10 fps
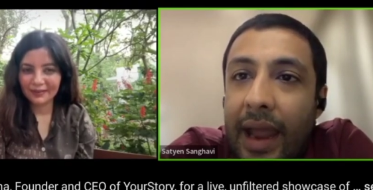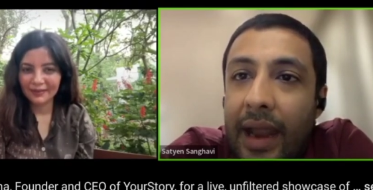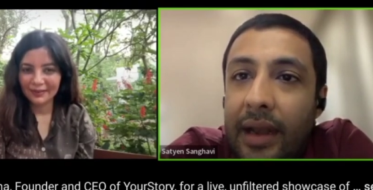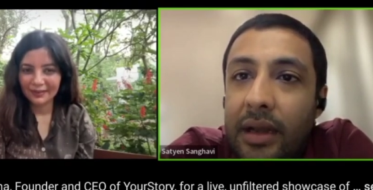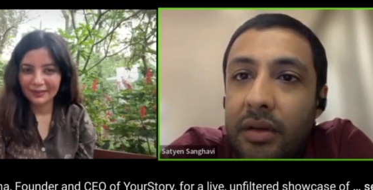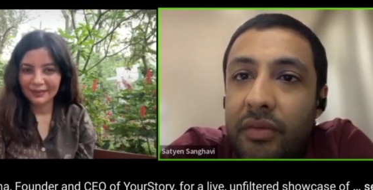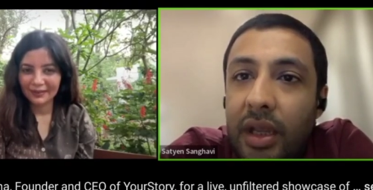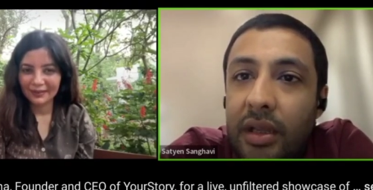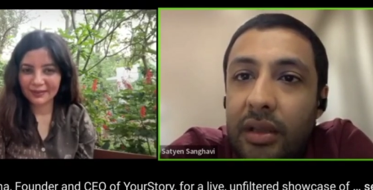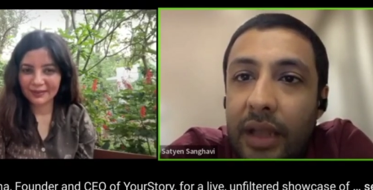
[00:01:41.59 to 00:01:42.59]
Speaker 1: And
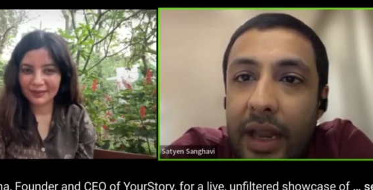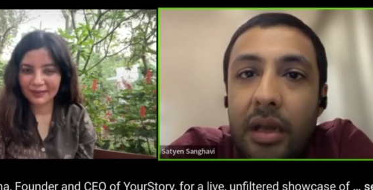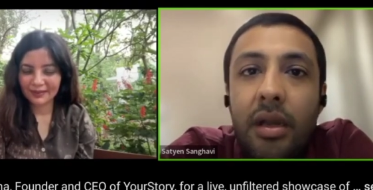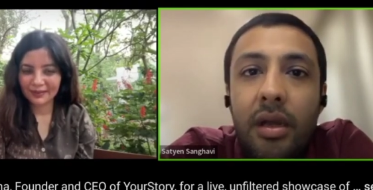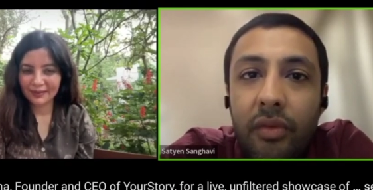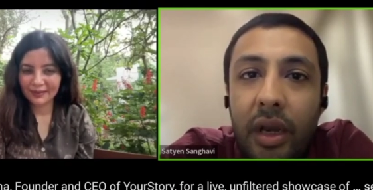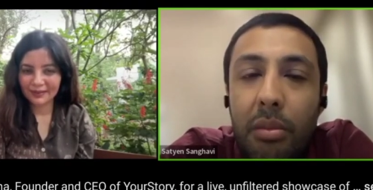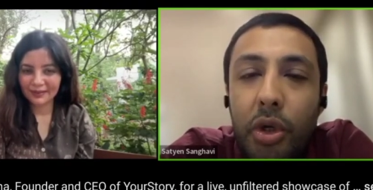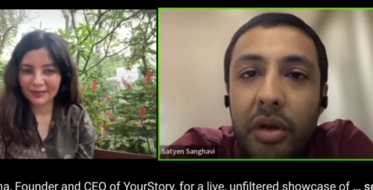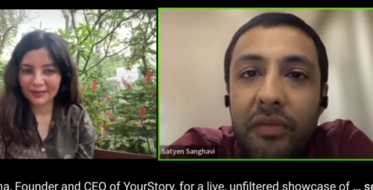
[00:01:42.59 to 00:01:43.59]
we then were
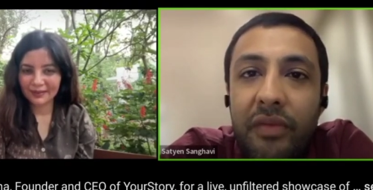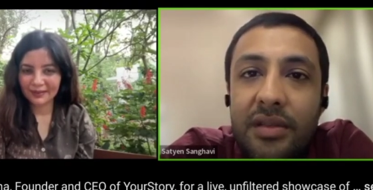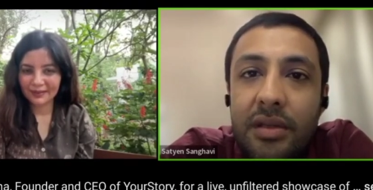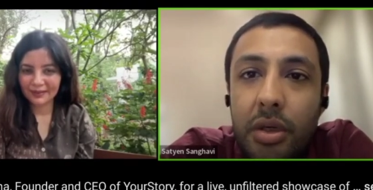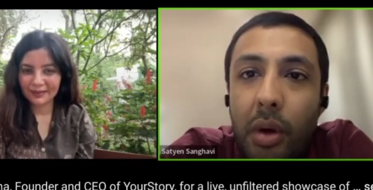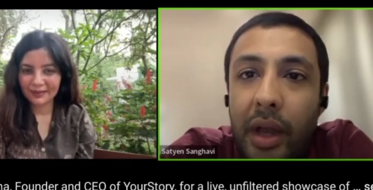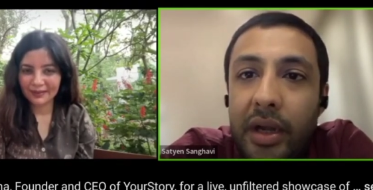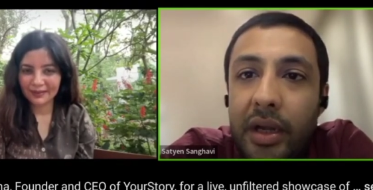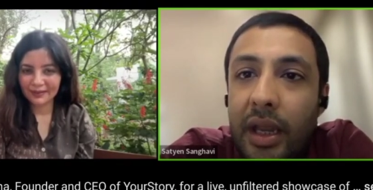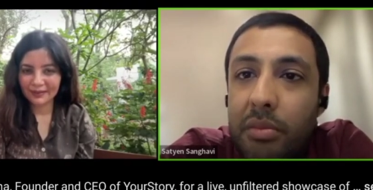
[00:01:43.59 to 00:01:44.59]
able to invest into
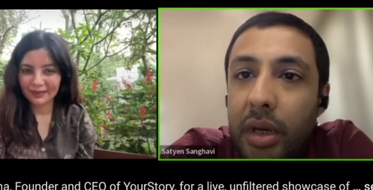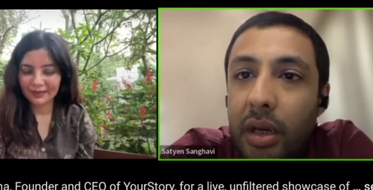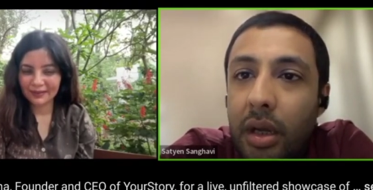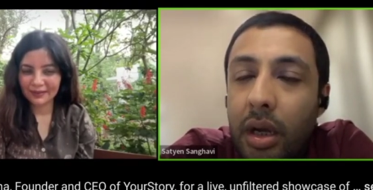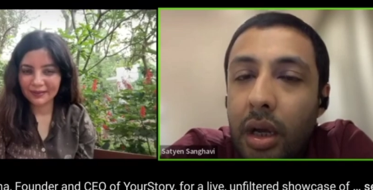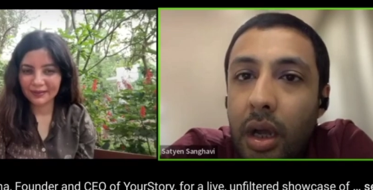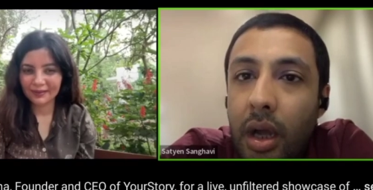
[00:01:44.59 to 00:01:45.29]
R&D and bring